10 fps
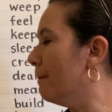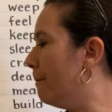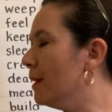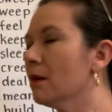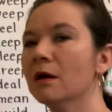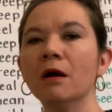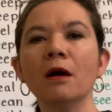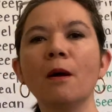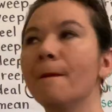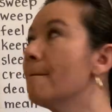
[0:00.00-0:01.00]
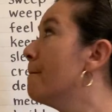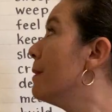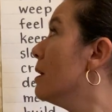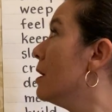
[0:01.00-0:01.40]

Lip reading: B, b,